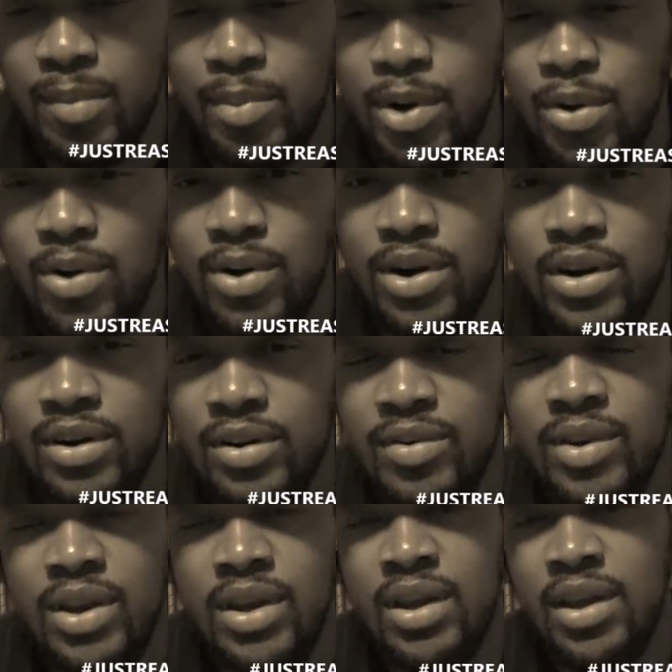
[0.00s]
owner,
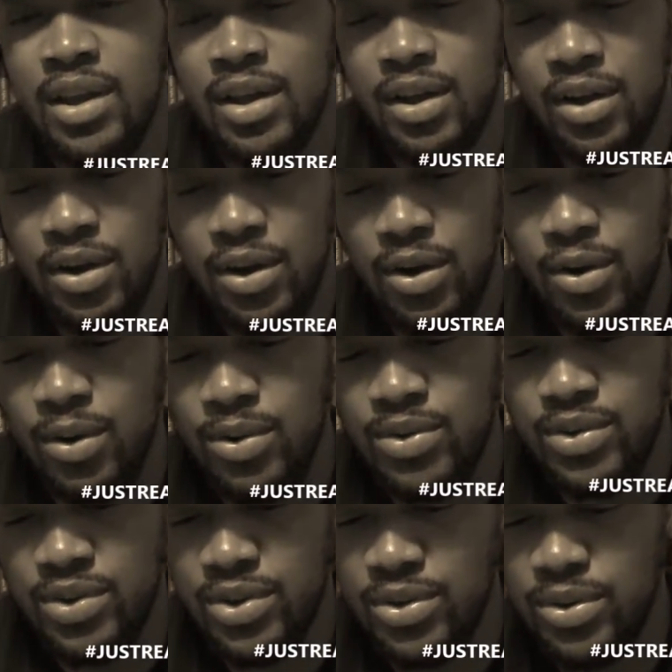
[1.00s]
go
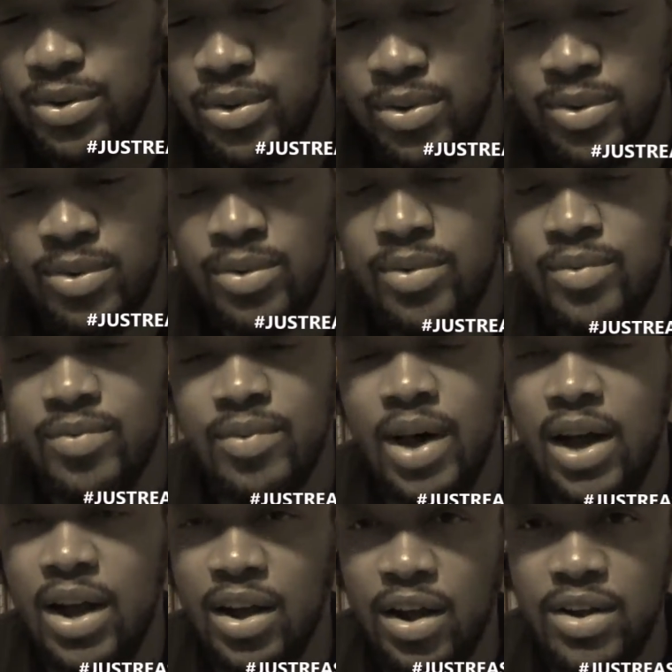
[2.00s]
to
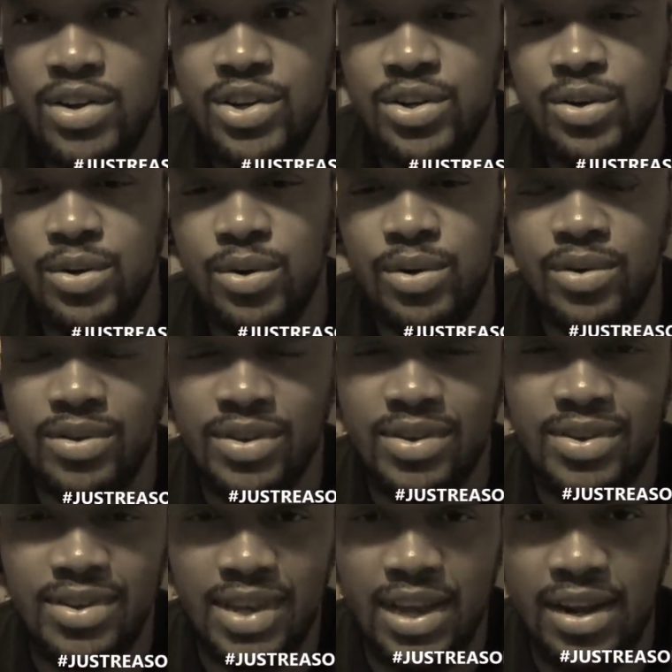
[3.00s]
a gun show to
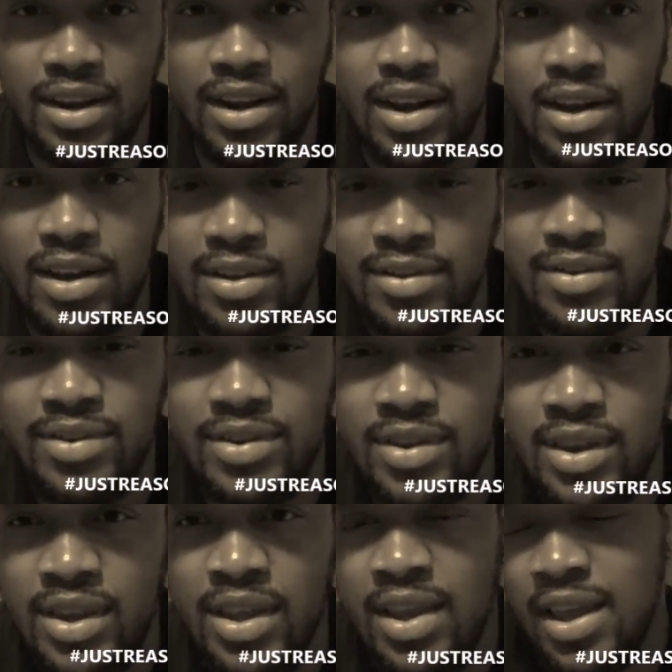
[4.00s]
sell guns,
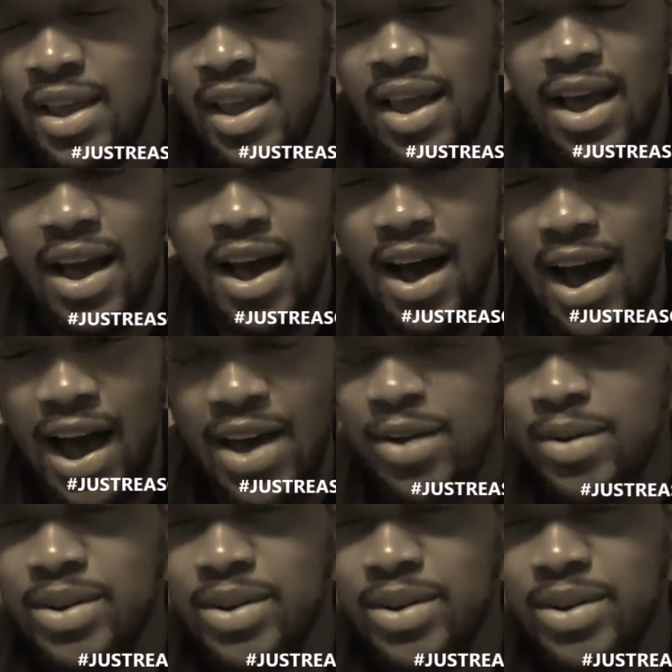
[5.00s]
I don't